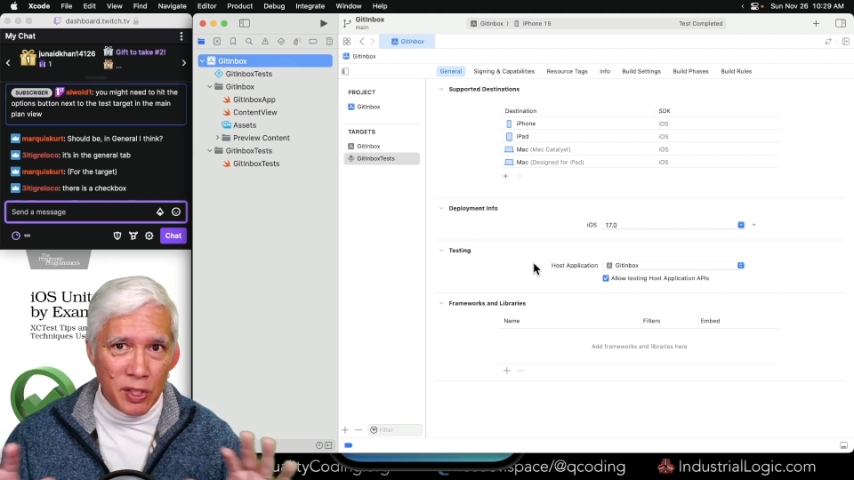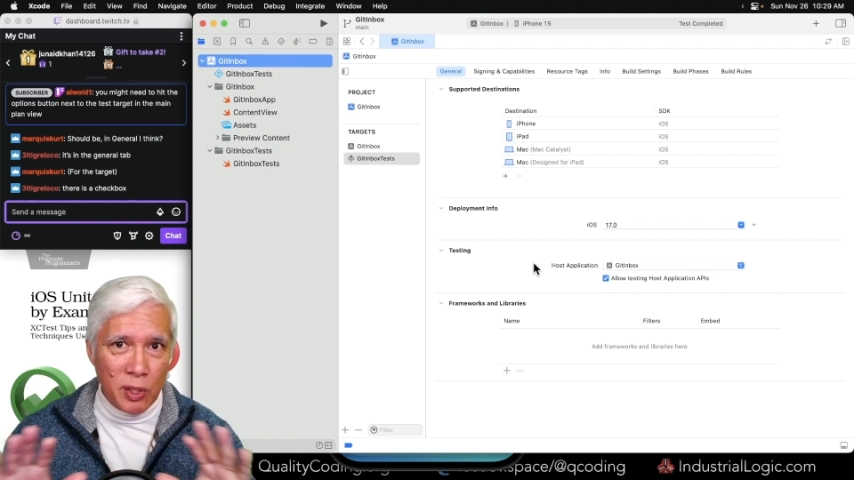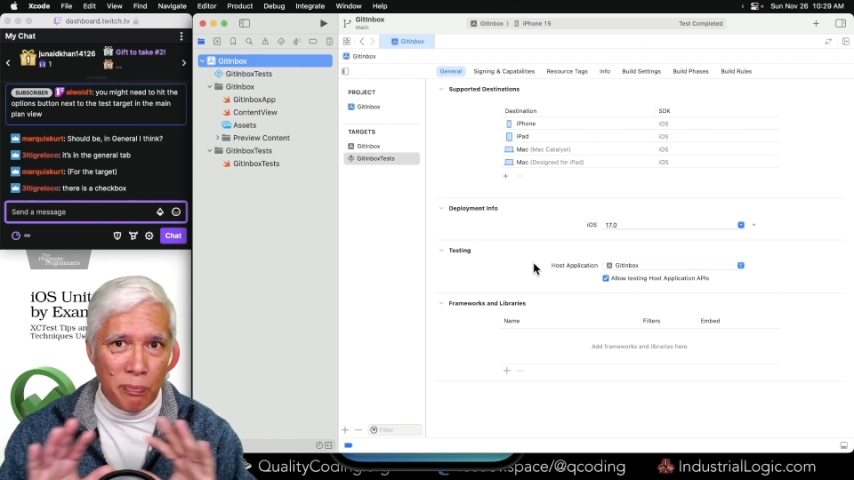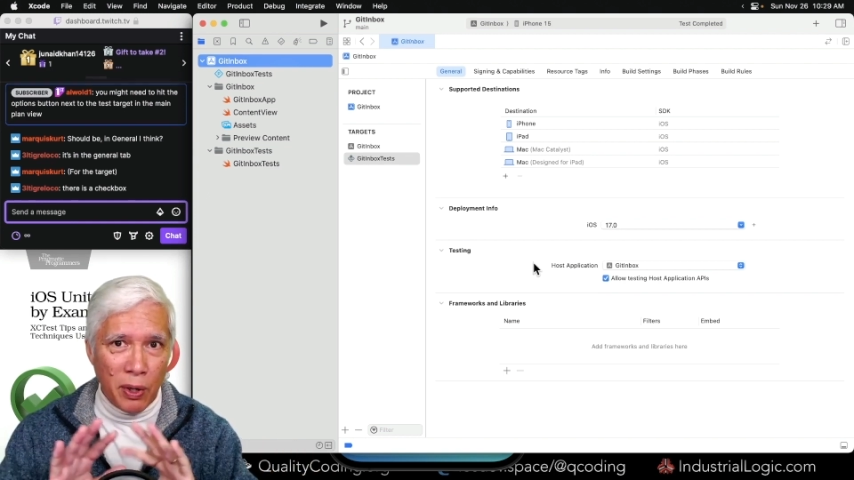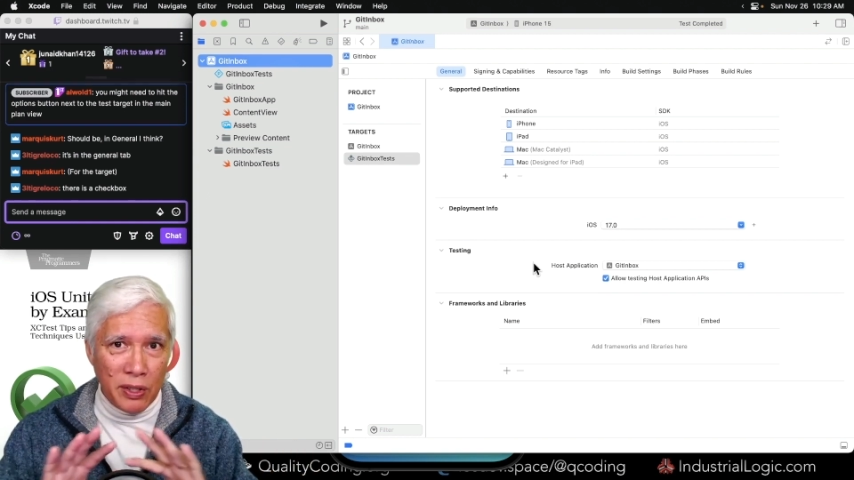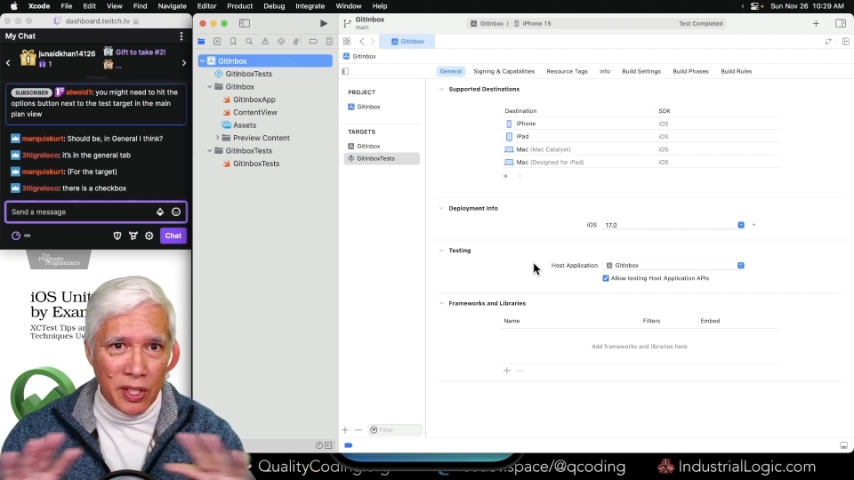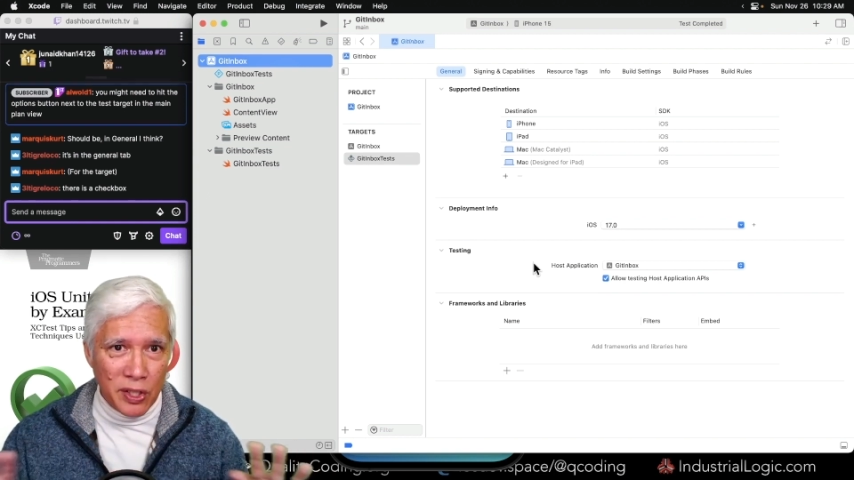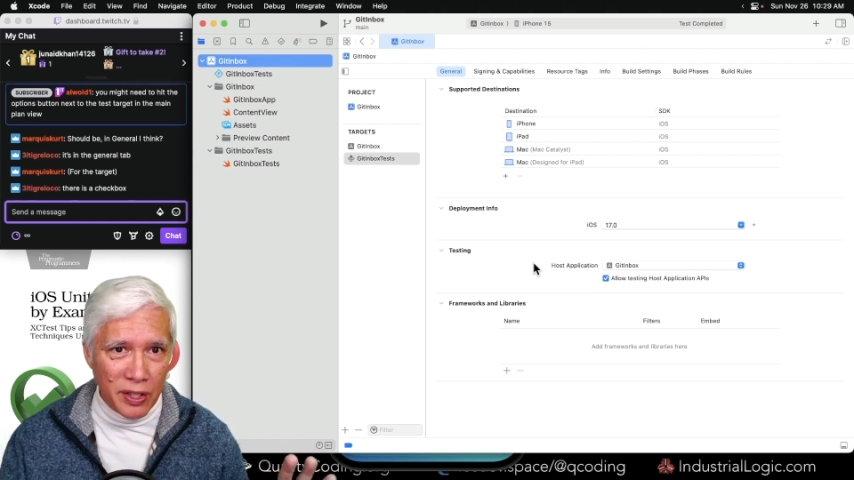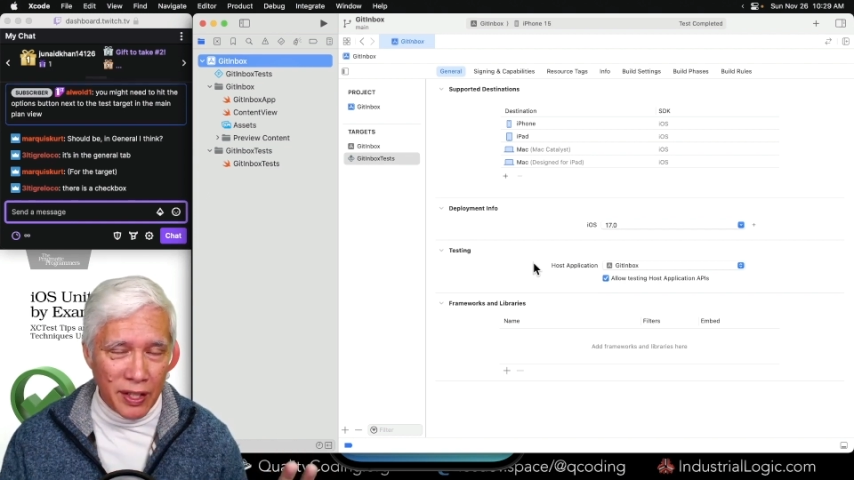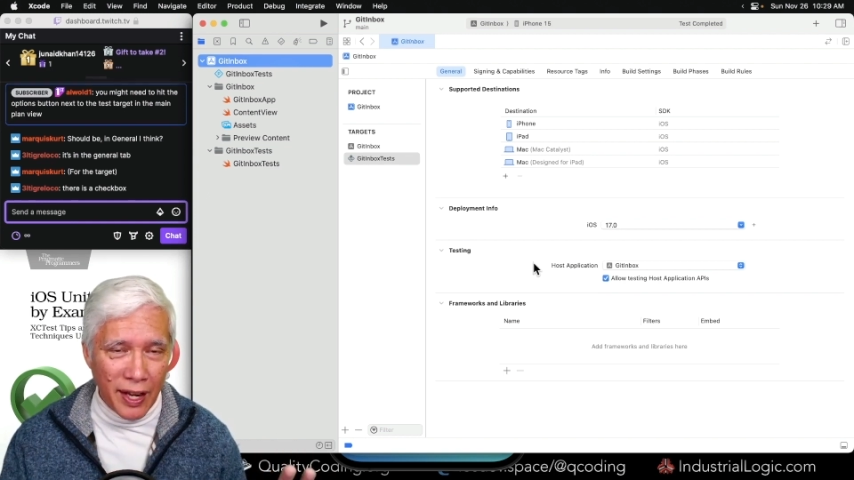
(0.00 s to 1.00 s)
to
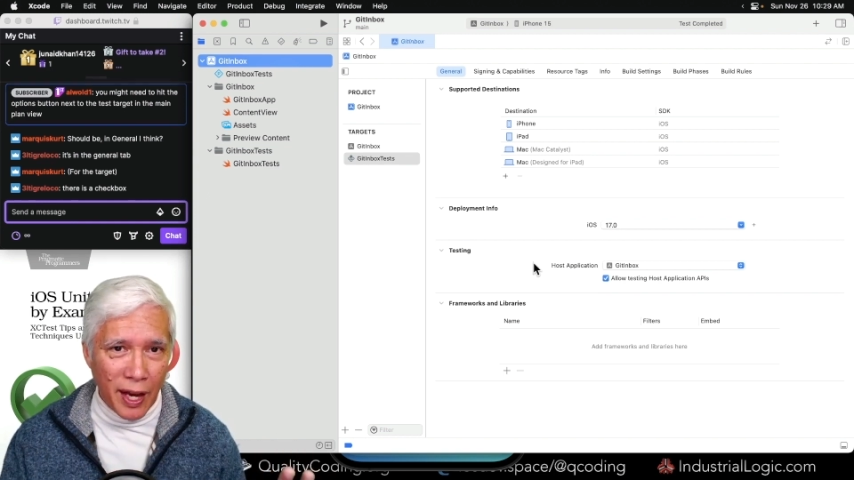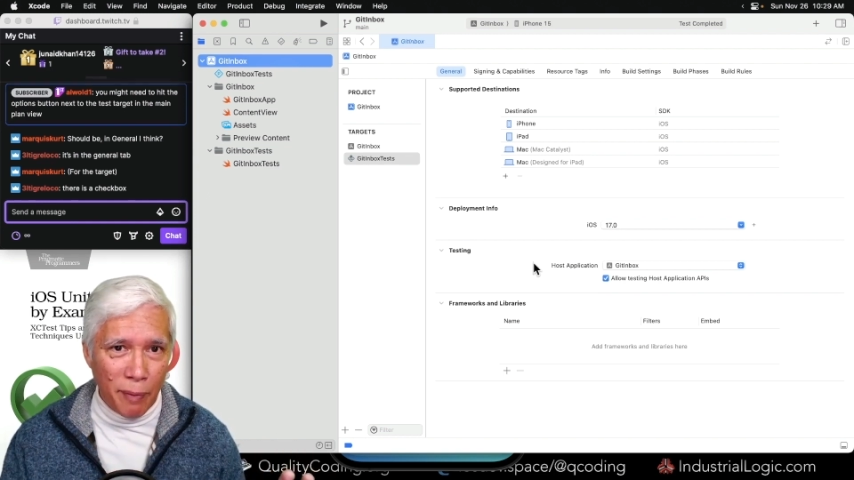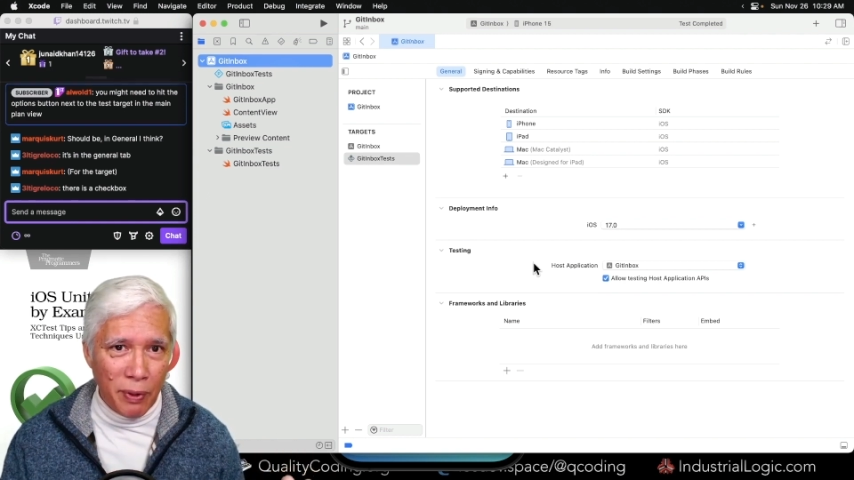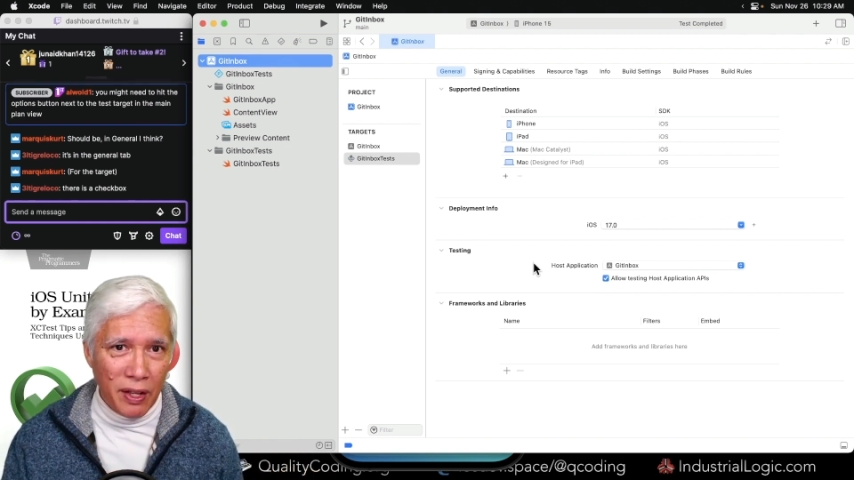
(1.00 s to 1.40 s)
partition the app